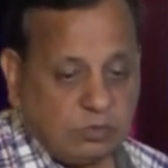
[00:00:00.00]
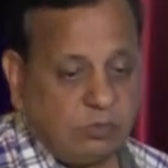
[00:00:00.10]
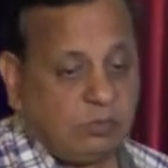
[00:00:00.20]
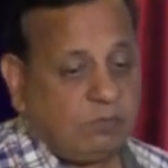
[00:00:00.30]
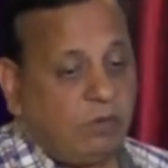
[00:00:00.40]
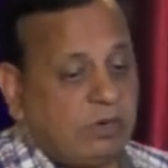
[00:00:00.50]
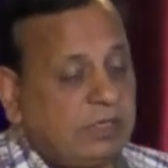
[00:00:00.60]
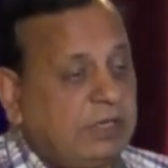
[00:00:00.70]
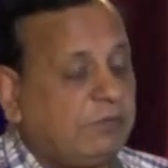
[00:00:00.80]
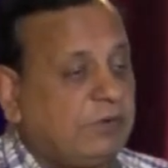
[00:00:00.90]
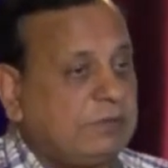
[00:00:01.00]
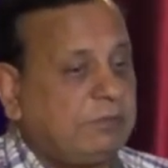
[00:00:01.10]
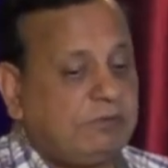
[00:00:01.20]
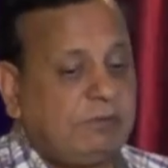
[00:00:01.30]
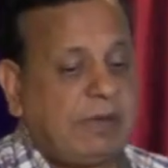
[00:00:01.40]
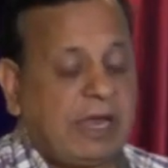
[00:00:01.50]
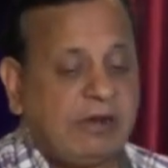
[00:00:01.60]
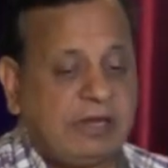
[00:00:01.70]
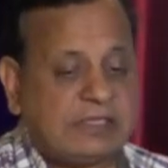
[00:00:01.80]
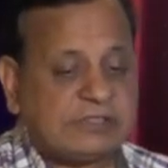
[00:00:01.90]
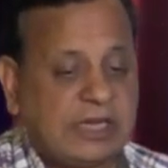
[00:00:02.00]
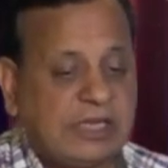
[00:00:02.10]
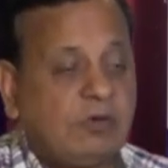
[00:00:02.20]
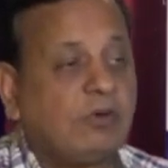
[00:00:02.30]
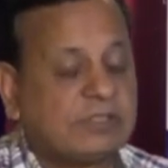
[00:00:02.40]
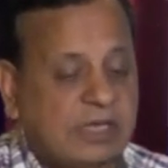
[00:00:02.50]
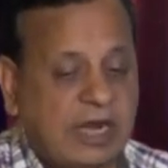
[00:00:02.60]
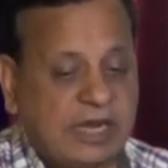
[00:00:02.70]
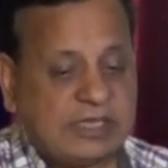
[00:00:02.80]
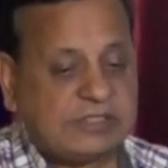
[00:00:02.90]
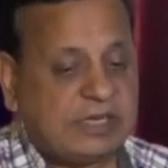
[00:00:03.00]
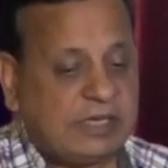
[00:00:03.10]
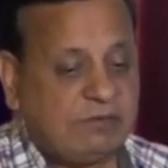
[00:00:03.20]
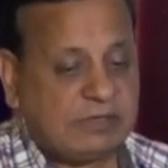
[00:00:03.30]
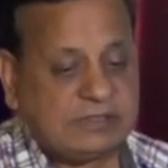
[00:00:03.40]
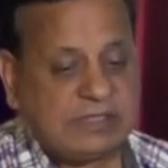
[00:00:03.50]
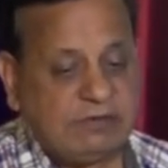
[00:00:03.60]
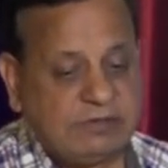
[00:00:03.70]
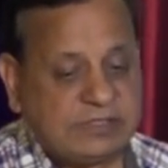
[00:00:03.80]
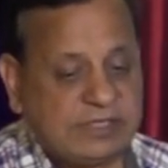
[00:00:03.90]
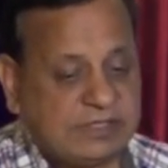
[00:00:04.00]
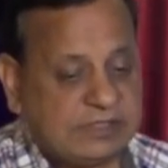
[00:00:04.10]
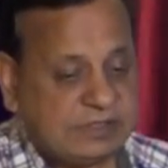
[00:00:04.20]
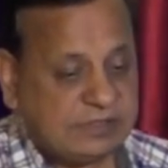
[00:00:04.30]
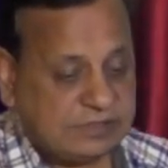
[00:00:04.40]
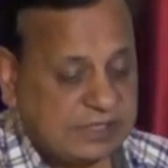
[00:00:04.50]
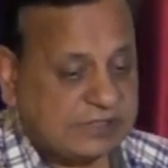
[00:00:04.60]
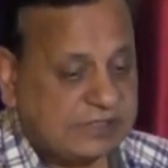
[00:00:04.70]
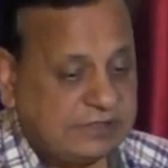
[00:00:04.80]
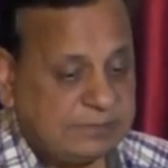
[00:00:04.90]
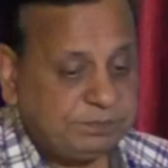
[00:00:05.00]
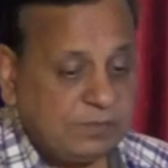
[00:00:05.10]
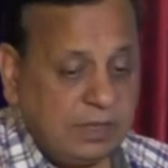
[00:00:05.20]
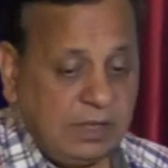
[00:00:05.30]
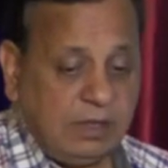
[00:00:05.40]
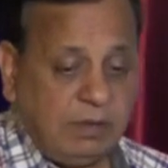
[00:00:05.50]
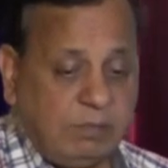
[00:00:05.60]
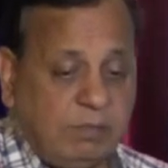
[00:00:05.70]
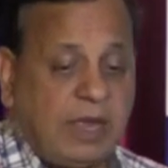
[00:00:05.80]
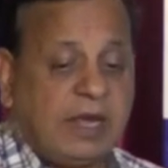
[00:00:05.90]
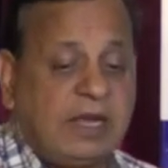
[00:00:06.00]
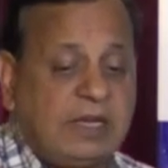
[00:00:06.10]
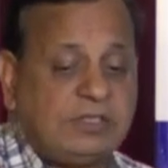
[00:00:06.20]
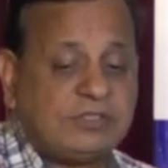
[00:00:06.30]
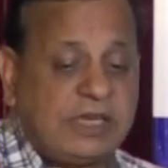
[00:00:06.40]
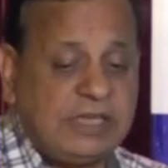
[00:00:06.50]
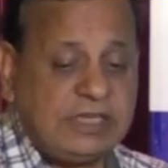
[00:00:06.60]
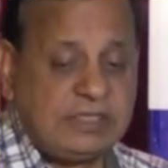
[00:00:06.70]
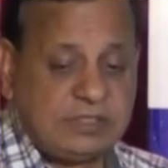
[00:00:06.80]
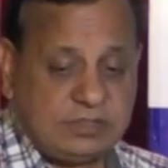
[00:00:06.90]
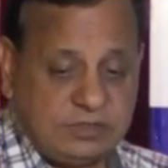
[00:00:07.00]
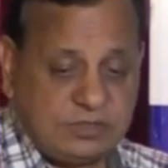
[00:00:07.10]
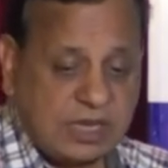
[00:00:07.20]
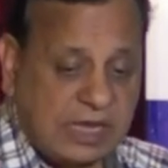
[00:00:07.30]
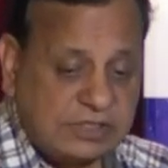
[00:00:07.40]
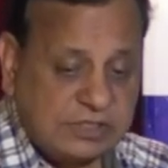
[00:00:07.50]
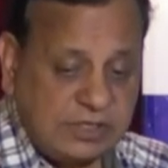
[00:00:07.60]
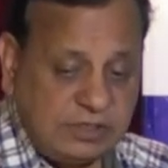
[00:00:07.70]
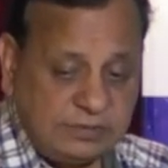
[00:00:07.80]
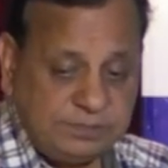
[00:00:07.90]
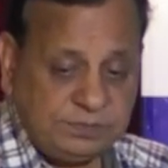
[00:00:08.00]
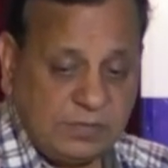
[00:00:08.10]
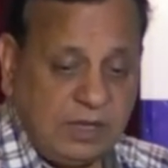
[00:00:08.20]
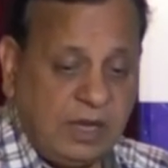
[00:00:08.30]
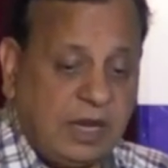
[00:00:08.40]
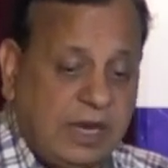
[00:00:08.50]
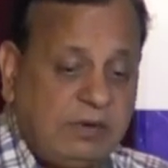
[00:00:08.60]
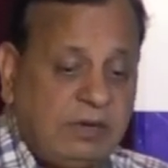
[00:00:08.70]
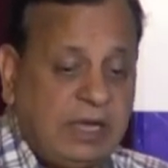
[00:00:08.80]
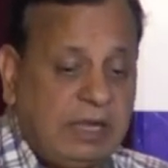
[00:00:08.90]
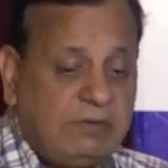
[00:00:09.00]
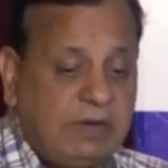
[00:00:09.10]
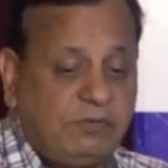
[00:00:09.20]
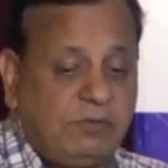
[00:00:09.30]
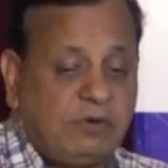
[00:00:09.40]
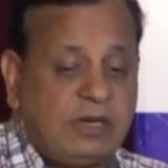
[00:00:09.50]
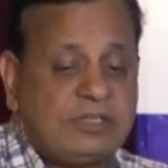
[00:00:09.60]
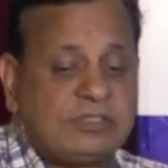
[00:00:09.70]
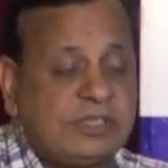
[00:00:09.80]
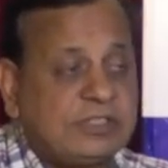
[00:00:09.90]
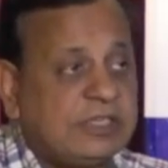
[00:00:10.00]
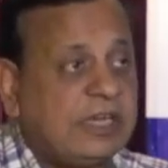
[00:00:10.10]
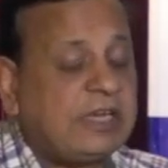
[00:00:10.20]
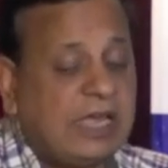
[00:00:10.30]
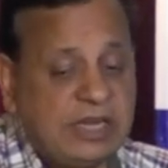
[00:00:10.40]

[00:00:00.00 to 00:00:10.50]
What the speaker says: So what are the difference between myocardial stunning or say cardiac stunning versus LV stasis? Myocardial stunning is transient and left ventricular distension and